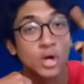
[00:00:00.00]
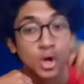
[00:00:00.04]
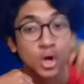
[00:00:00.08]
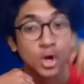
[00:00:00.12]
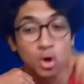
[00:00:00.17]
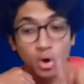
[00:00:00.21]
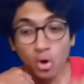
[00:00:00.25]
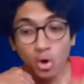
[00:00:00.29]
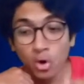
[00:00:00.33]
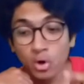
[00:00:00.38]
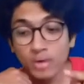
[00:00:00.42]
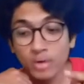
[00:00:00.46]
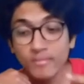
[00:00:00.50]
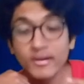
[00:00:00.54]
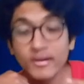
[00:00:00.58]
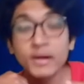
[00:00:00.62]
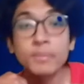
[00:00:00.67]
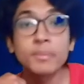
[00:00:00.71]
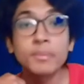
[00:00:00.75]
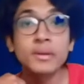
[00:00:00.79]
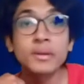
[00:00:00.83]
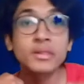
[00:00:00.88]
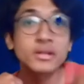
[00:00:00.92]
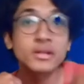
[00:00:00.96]
or
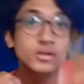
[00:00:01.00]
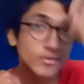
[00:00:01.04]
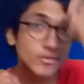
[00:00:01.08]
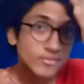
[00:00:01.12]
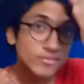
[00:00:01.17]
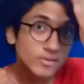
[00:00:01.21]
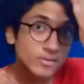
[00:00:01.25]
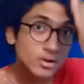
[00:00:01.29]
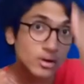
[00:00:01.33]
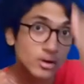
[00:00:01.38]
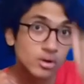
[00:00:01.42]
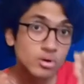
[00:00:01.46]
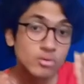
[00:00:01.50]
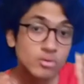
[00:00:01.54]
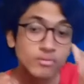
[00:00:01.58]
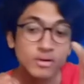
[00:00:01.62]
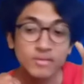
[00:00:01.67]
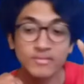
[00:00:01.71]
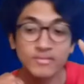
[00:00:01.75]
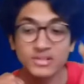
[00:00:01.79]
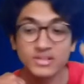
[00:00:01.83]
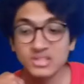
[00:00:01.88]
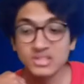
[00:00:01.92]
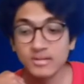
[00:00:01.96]
1% of turnover,
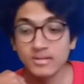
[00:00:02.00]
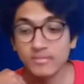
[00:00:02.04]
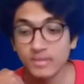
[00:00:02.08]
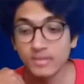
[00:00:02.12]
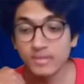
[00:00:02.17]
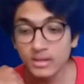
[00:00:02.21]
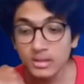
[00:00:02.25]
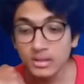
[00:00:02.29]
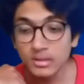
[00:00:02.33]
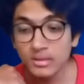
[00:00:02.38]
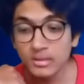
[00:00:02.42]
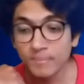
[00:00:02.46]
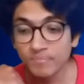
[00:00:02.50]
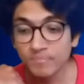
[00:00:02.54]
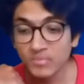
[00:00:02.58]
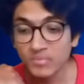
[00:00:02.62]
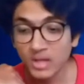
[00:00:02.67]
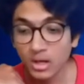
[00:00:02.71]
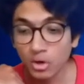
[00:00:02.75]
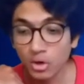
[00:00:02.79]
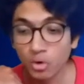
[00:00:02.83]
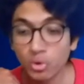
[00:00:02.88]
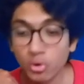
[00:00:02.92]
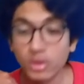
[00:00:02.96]
whichever is
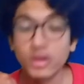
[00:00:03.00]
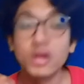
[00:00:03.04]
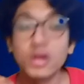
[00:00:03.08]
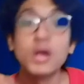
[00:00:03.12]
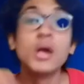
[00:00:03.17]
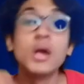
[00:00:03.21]
lower.